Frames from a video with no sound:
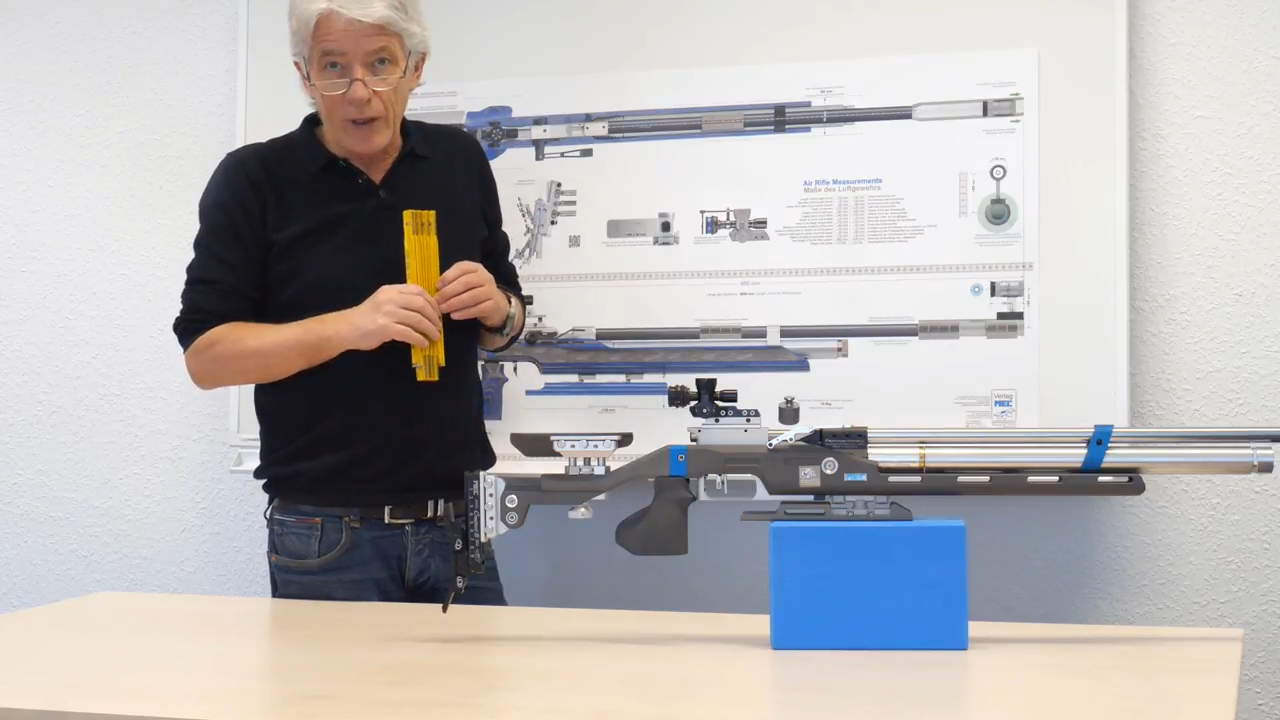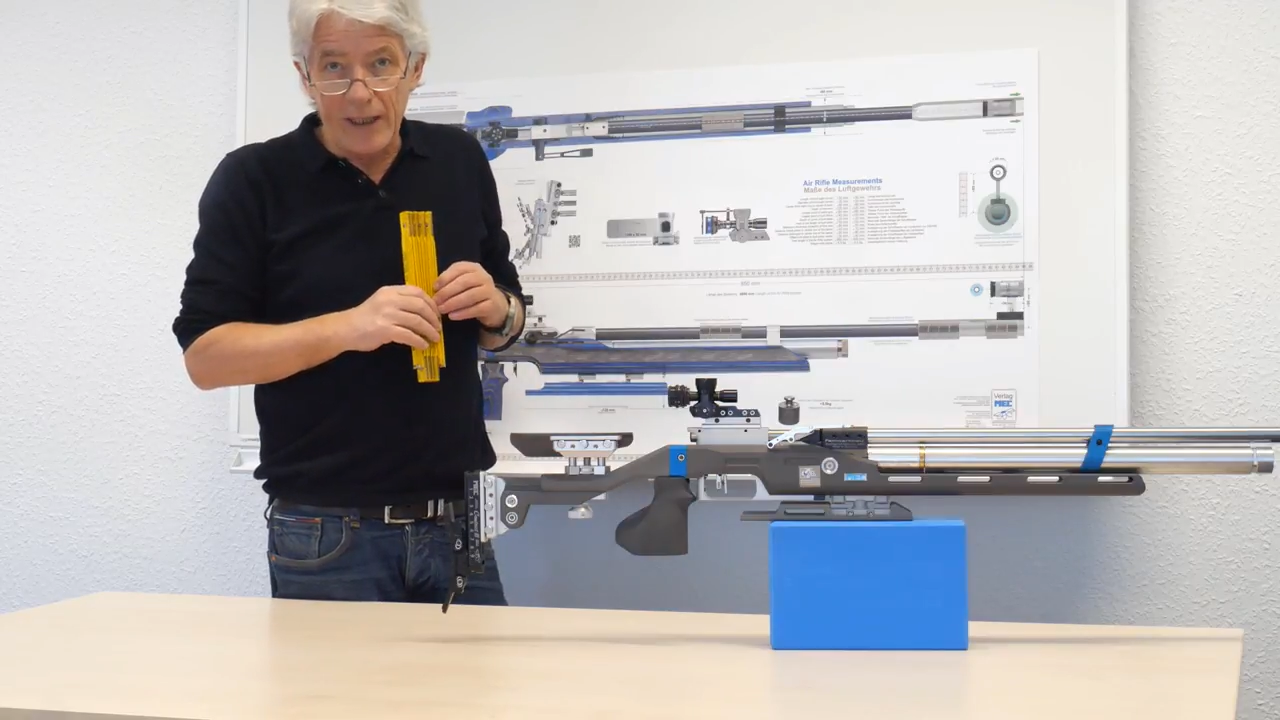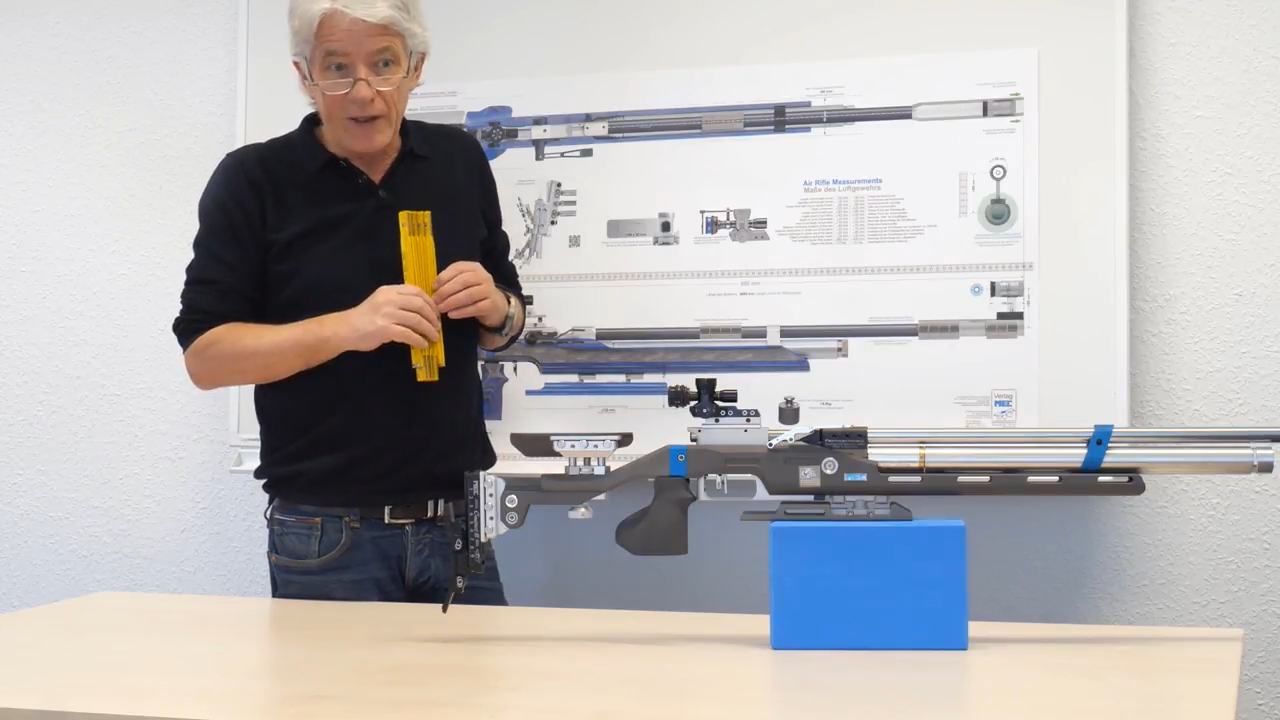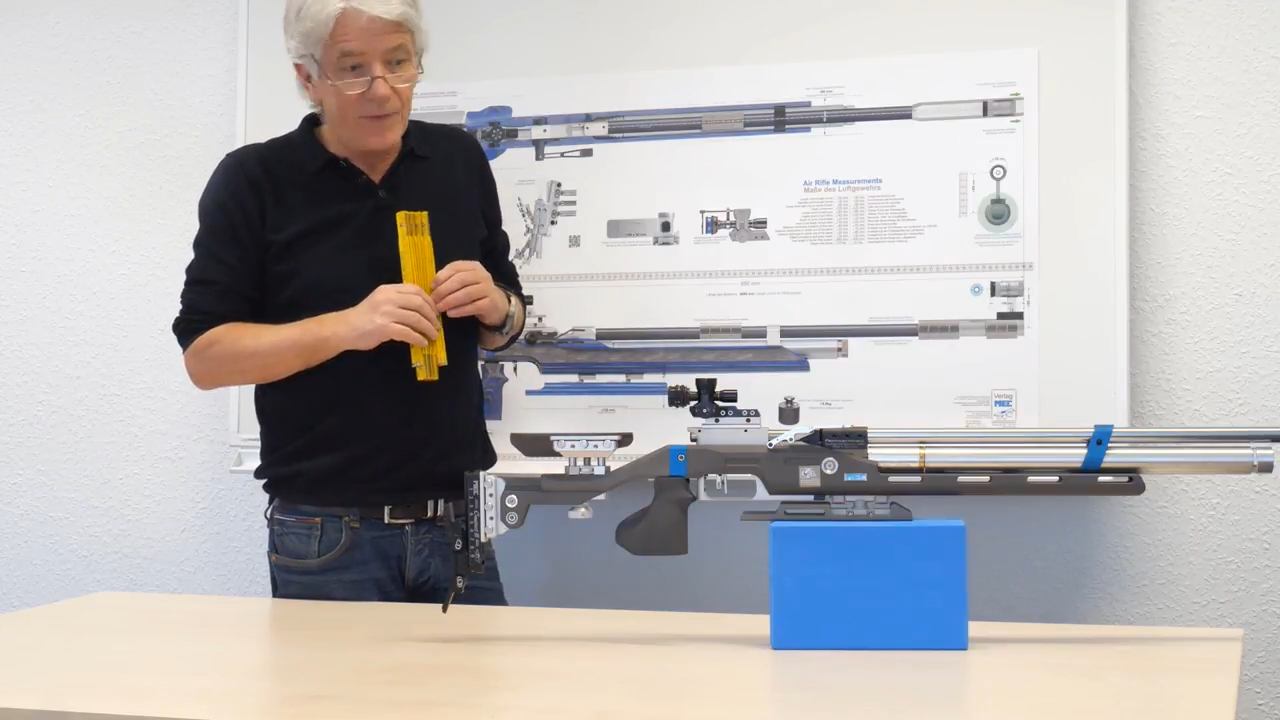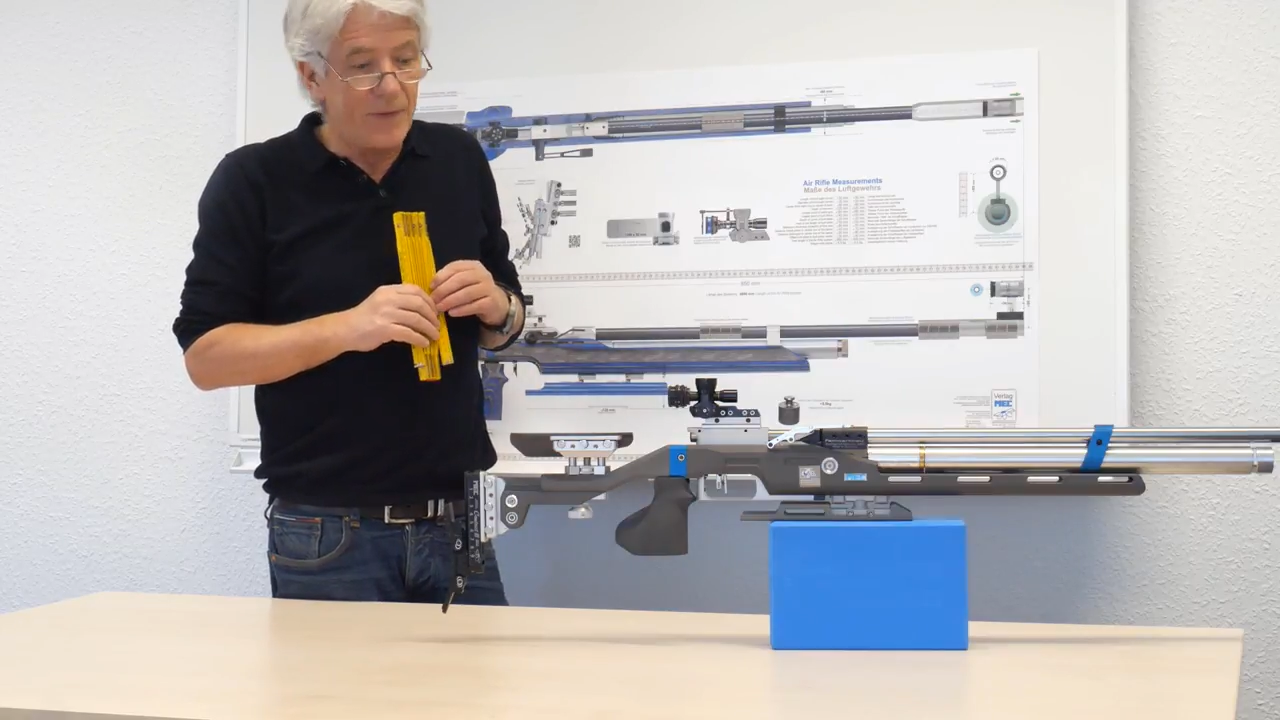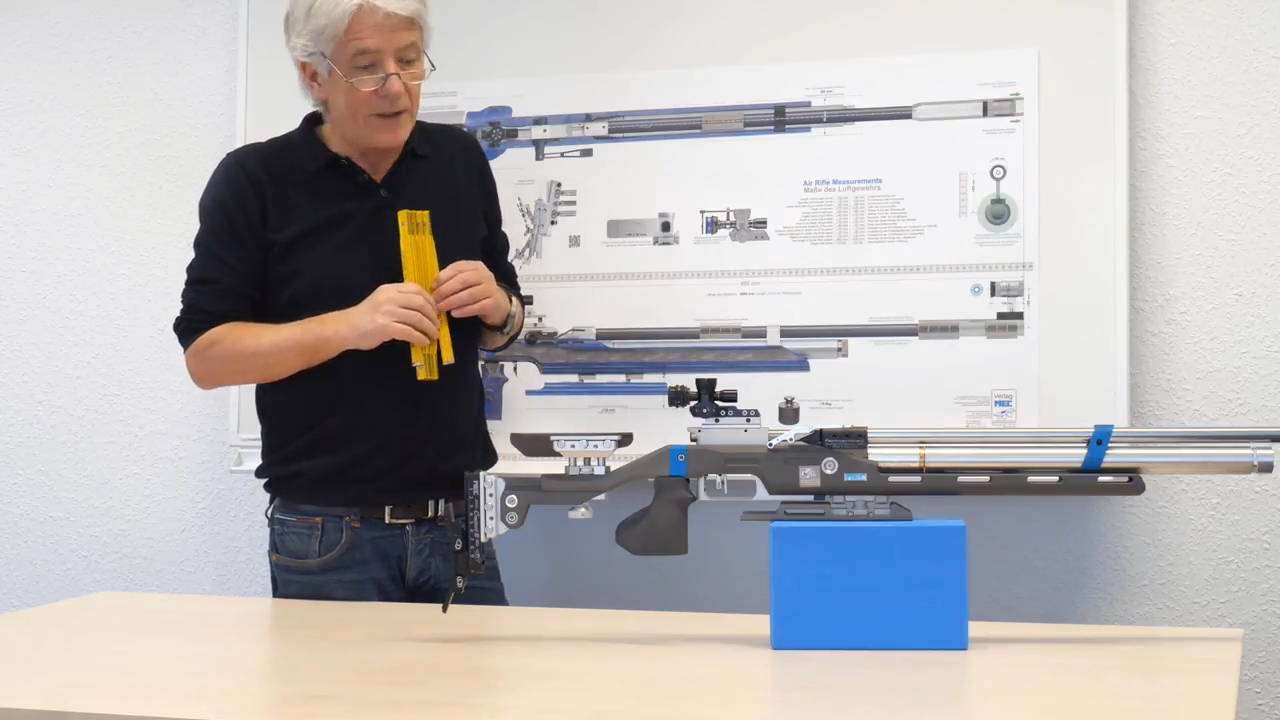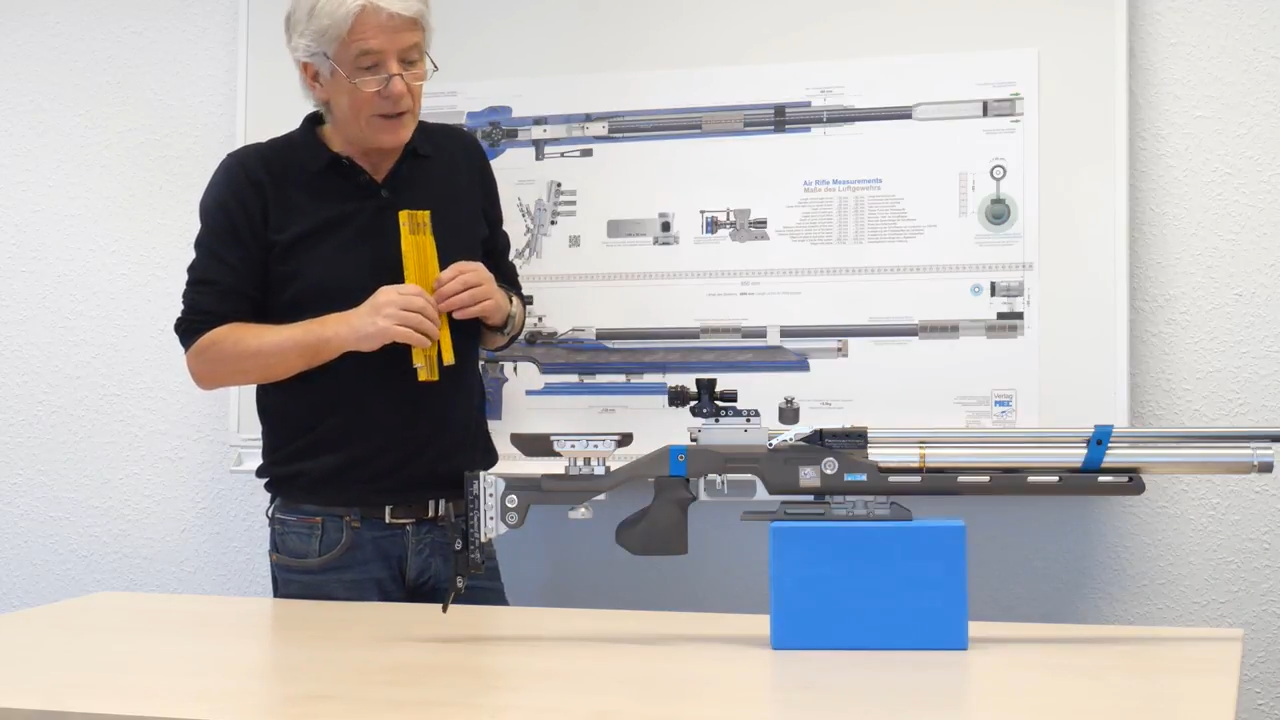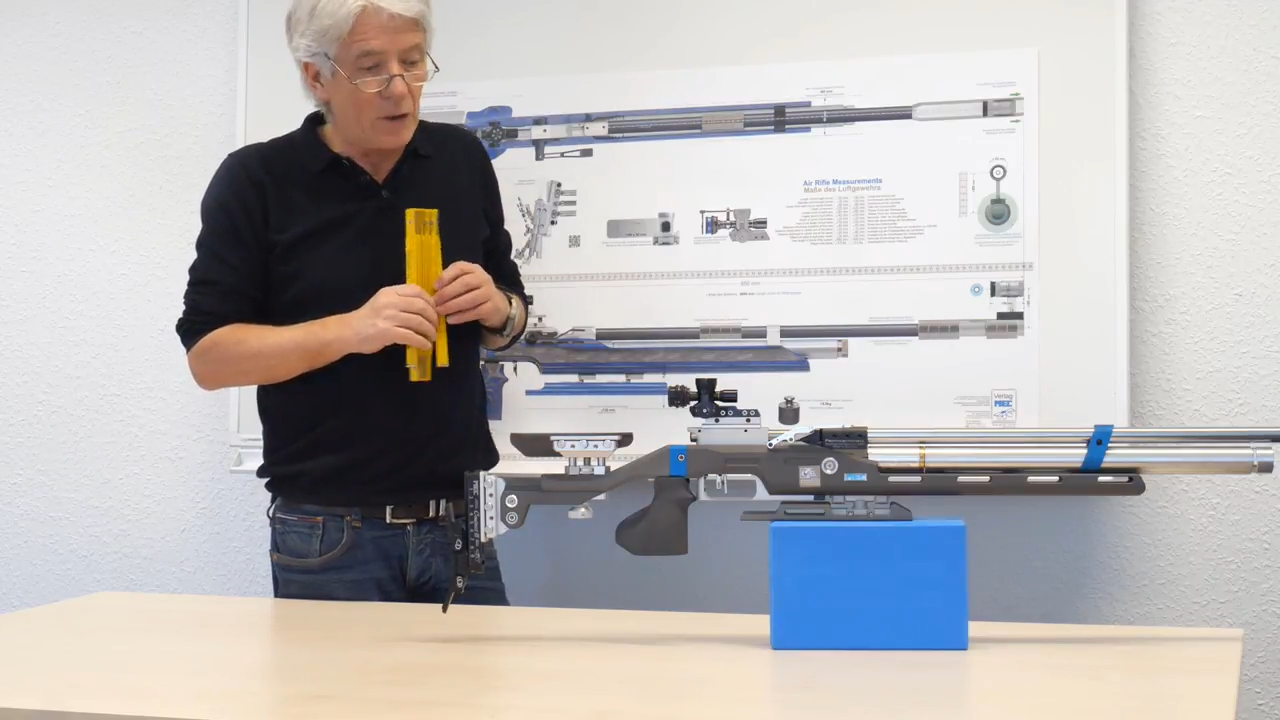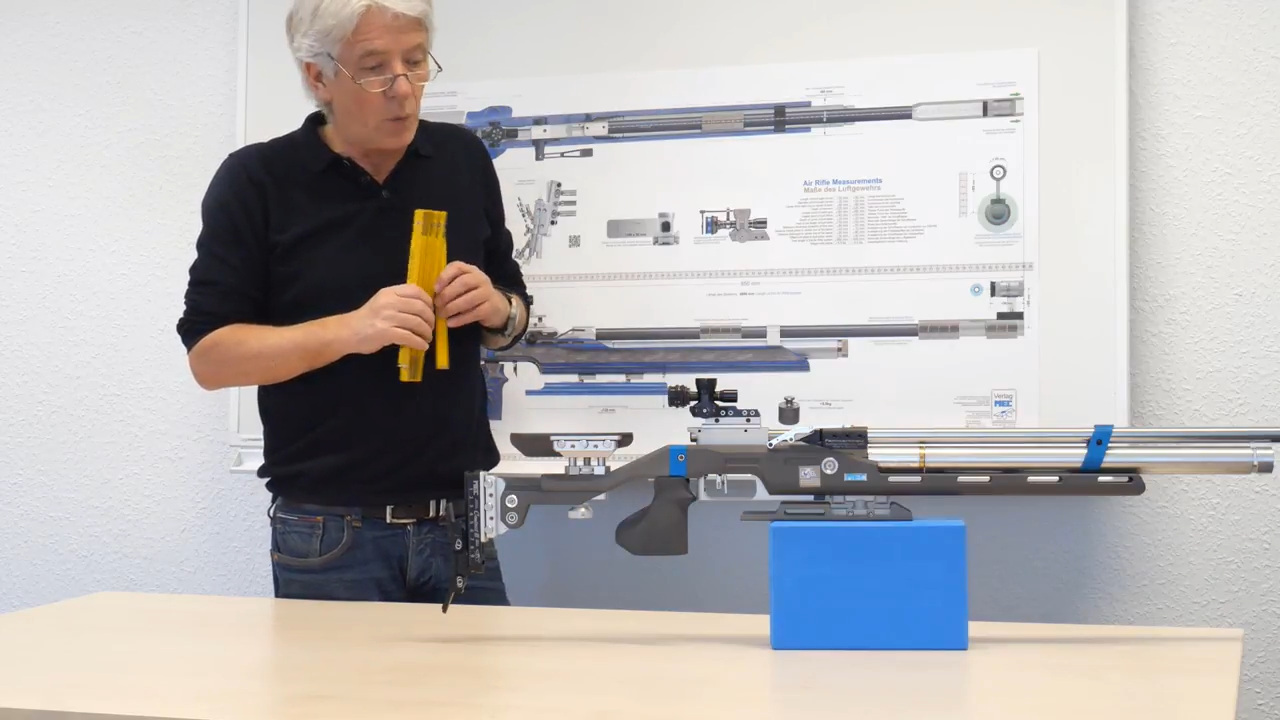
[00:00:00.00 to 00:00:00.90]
rifle,